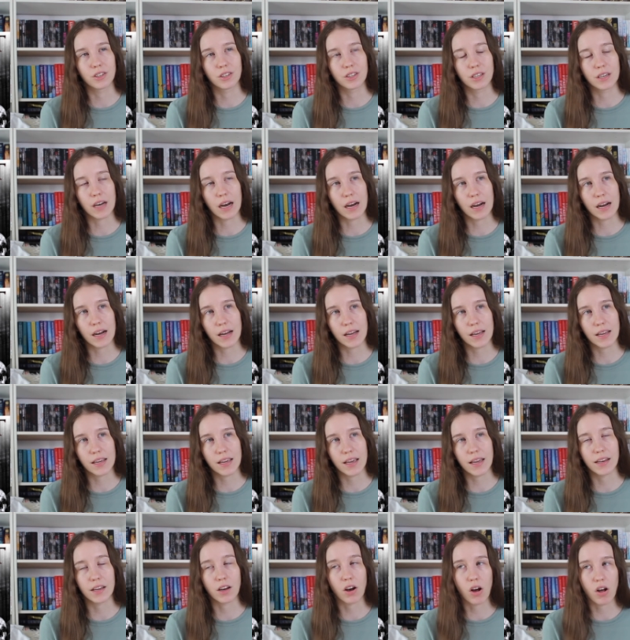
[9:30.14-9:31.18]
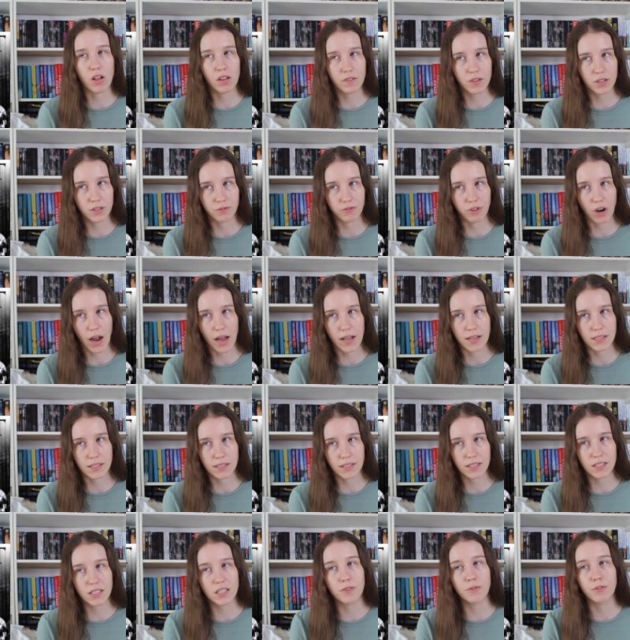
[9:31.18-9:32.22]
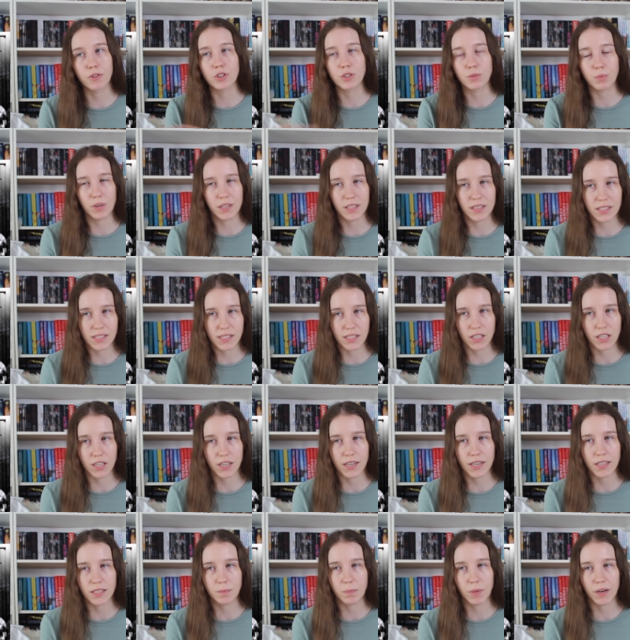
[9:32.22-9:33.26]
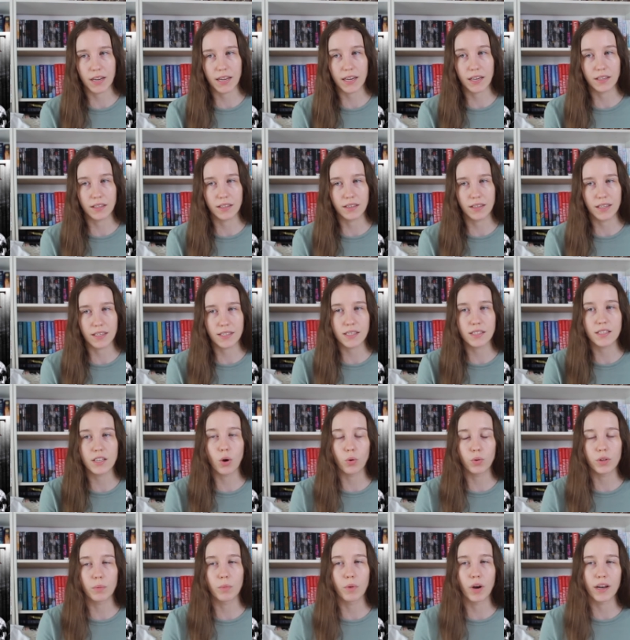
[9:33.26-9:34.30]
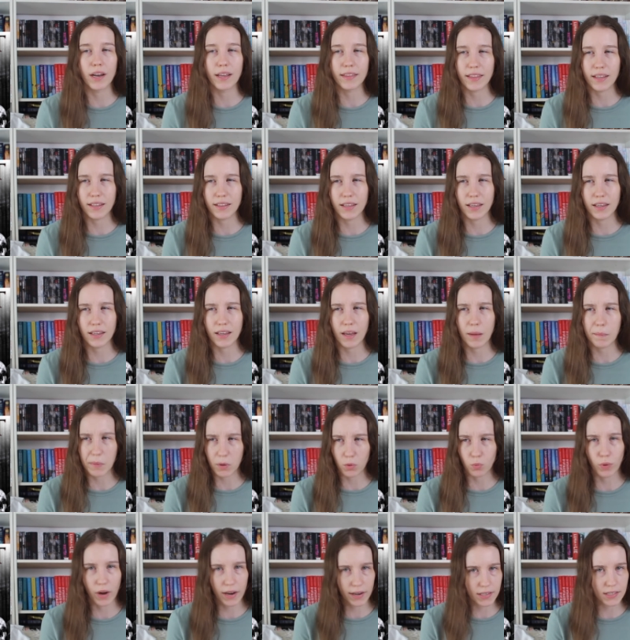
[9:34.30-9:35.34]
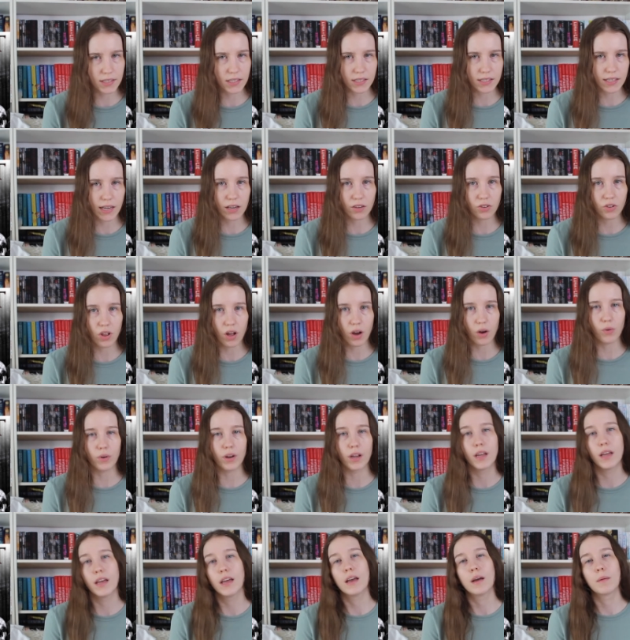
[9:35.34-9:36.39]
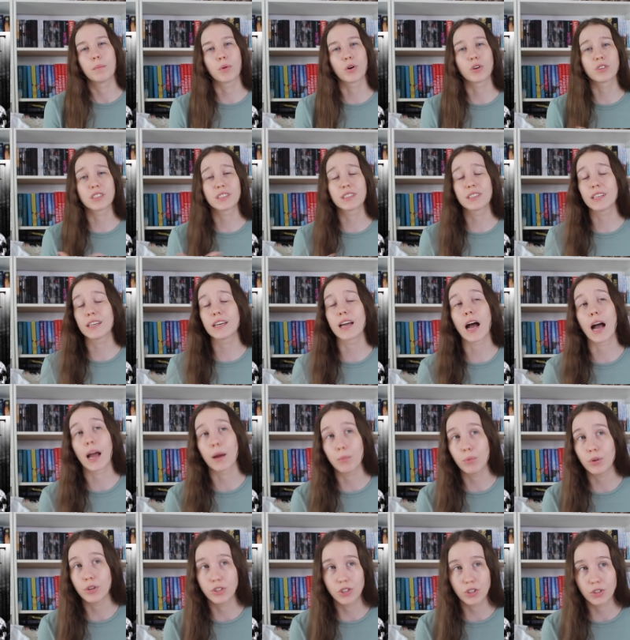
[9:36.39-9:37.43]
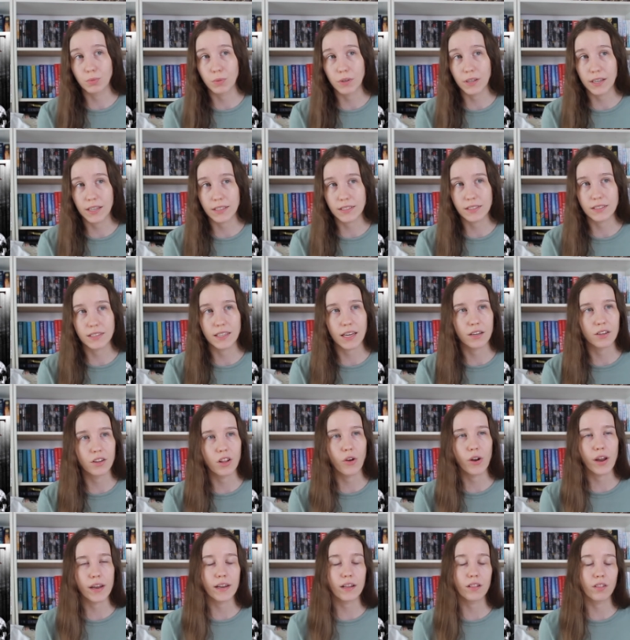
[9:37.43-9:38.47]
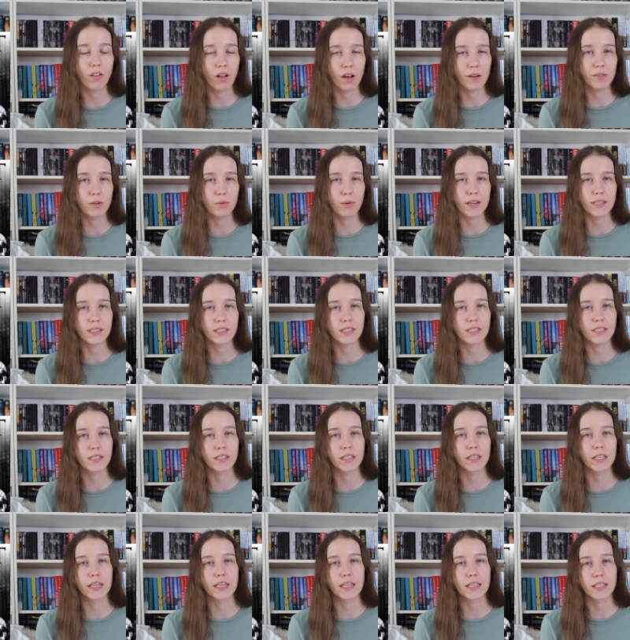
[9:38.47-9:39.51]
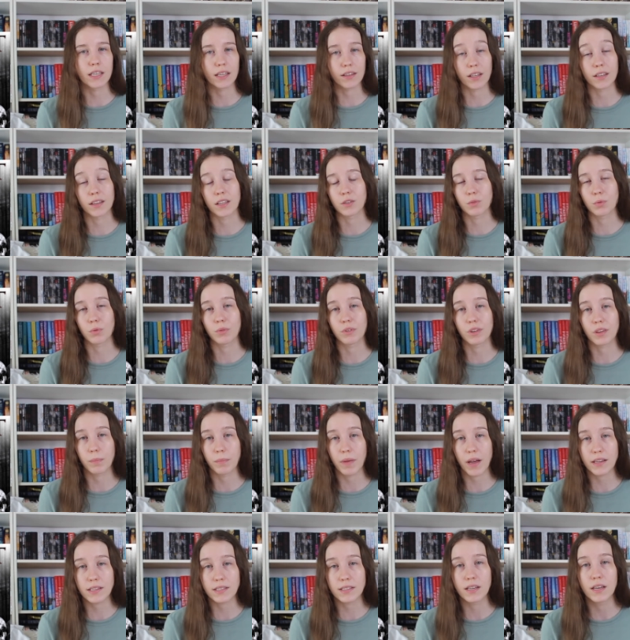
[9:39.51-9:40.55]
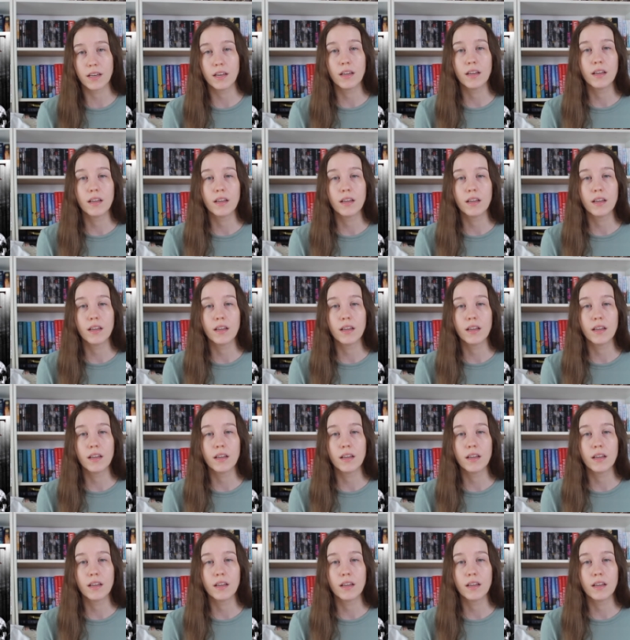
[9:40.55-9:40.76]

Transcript: guy and all of his friends. This is the first one in the series, but it this is the only one I think that can be read as a standalone. Personally, I would just read it as a standalone. I didn't love the rest of the series. I thought this one was the best.